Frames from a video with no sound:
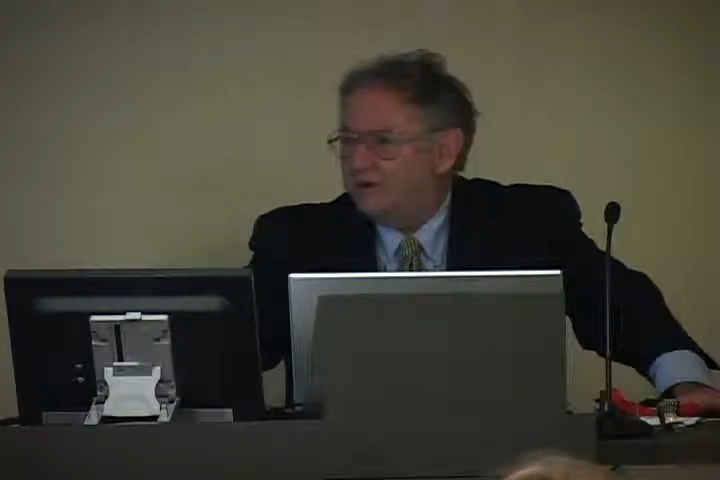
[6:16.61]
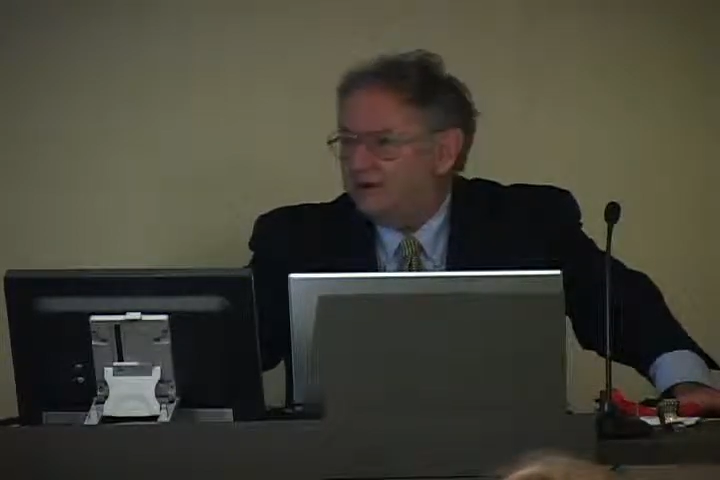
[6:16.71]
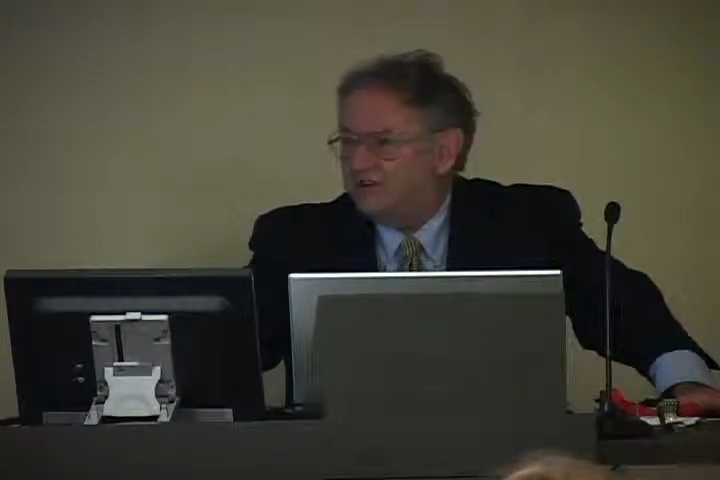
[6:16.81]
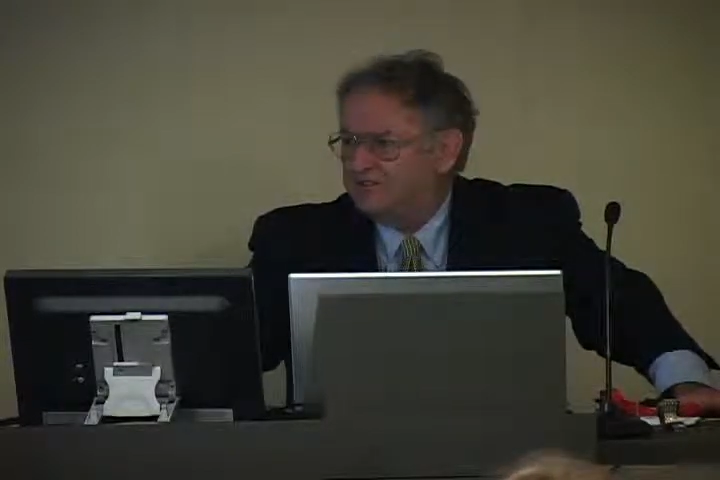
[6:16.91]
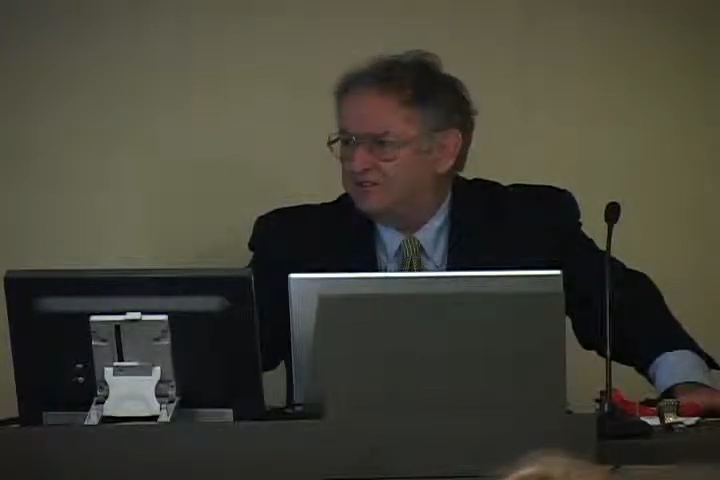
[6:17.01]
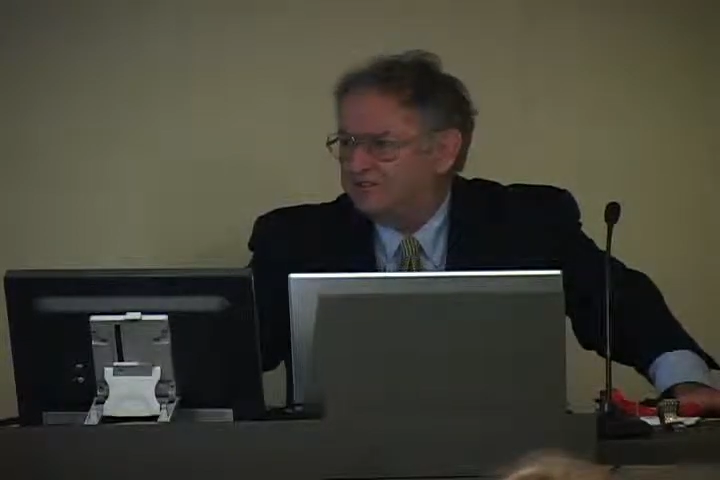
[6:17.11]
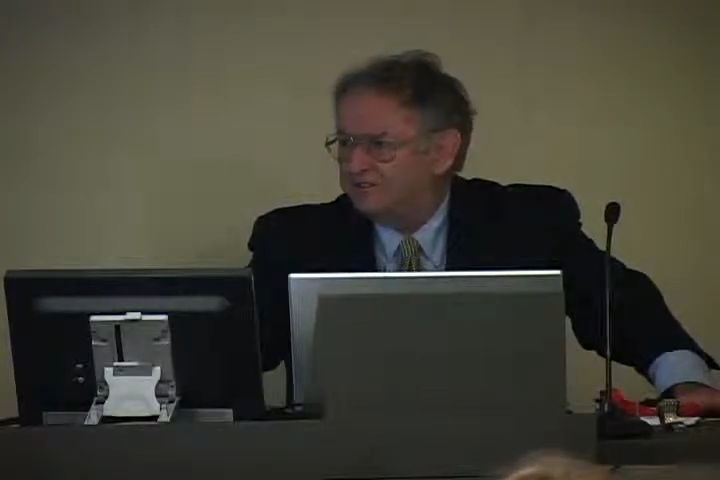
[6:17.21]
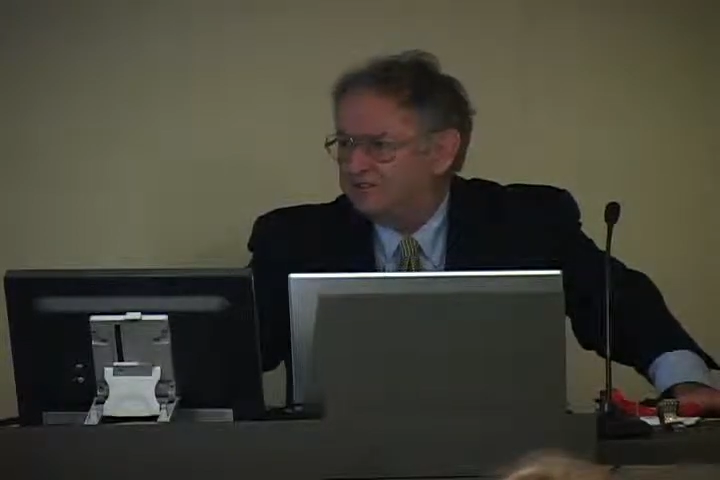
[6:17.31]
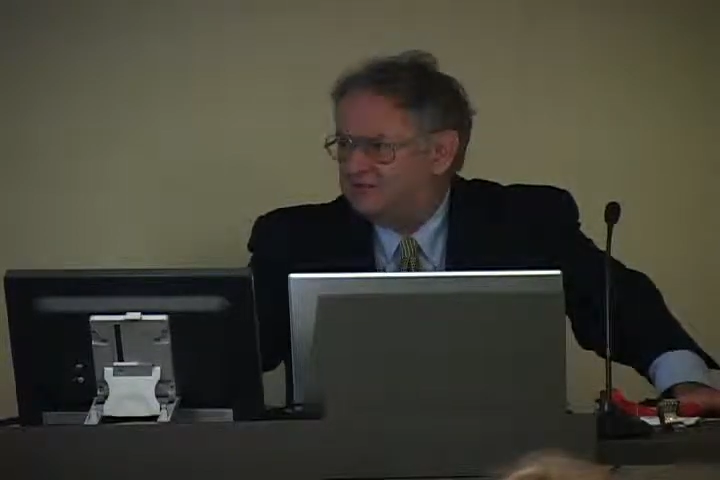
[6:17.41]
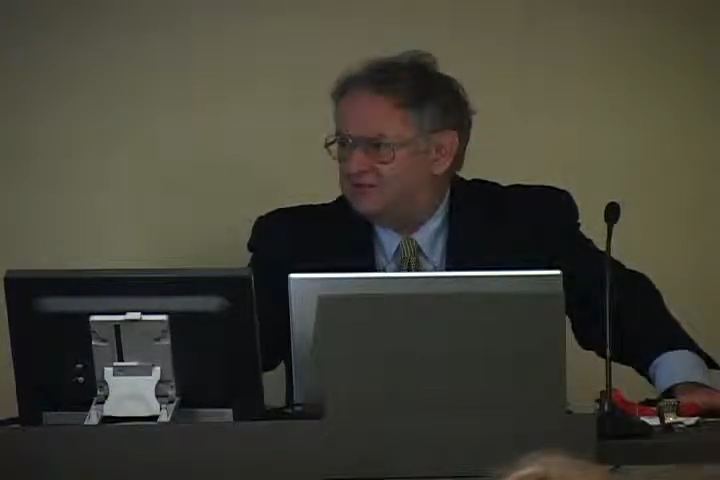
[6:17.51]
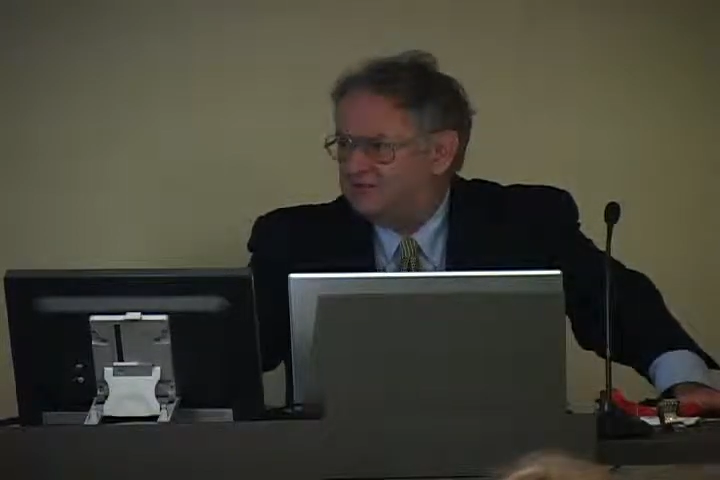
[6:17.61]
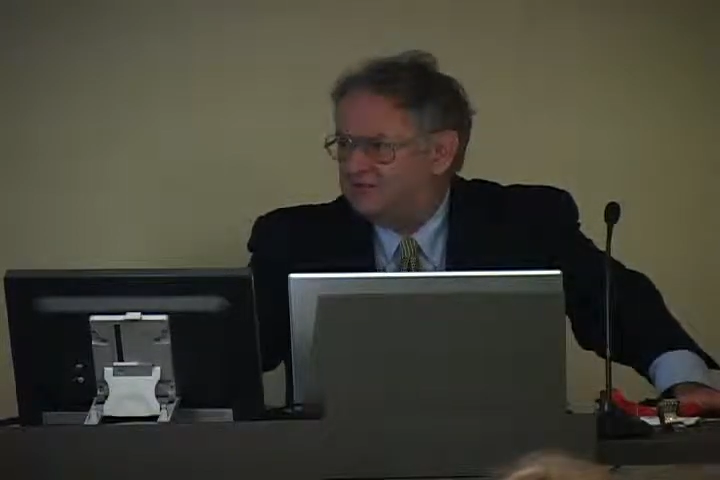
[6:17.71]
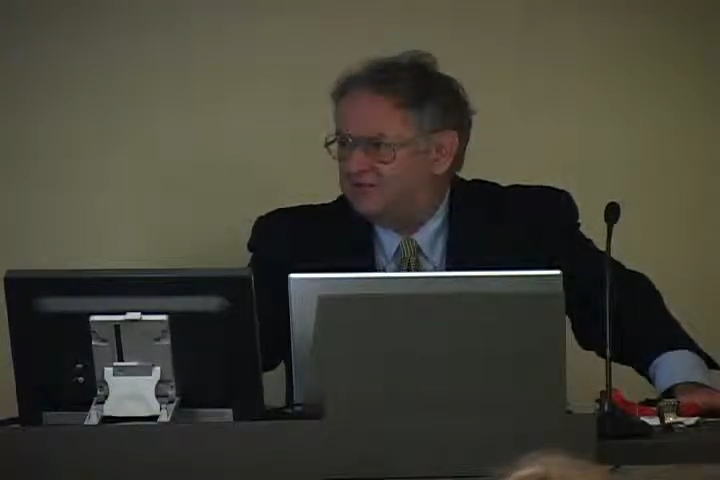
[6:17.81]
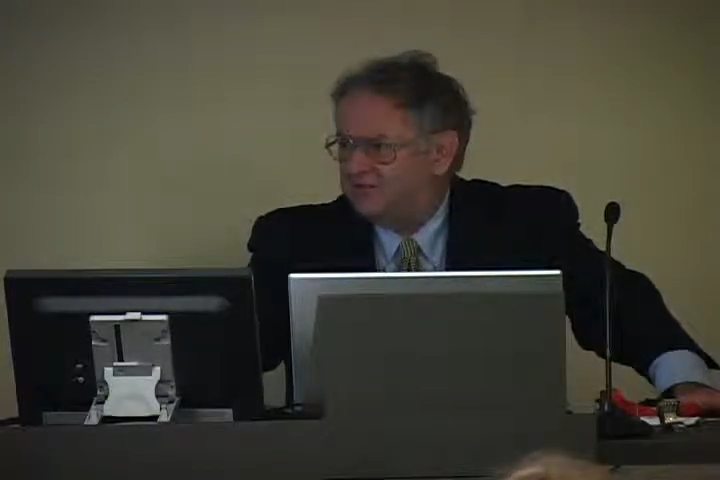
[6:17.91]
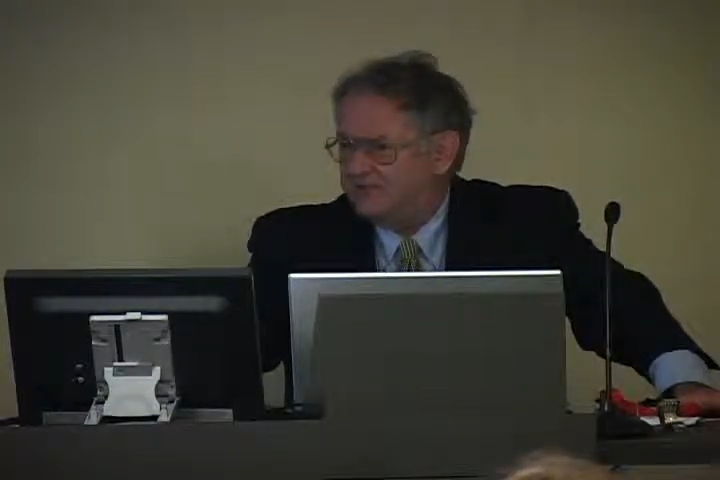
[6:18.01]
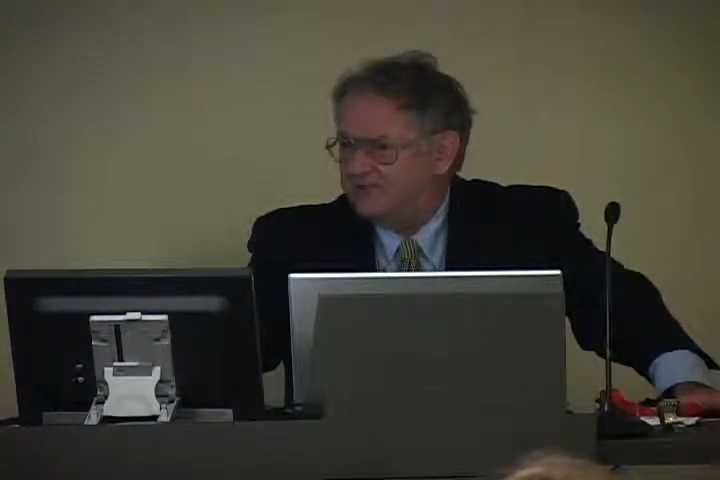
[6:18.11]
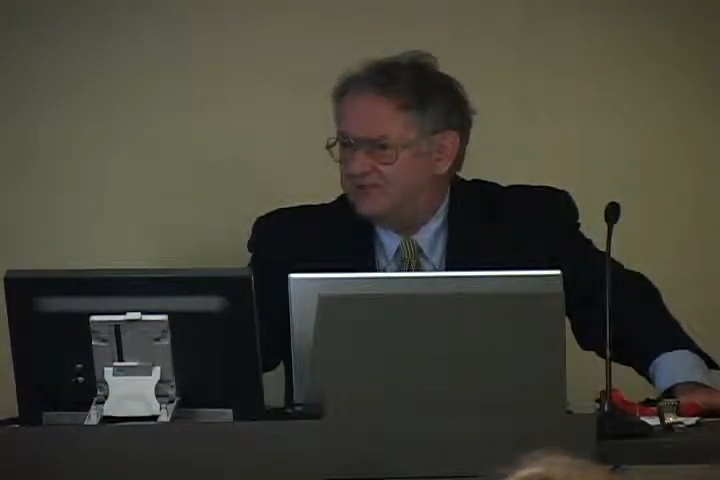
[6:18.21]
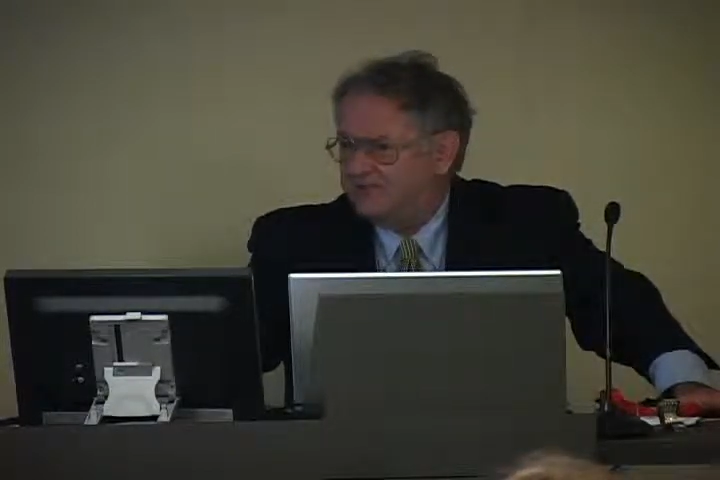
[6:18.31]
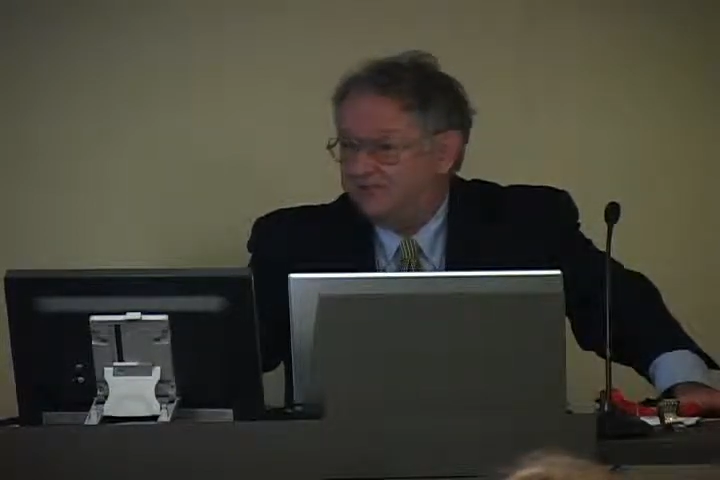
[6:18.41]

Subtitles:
Bank funds conservation,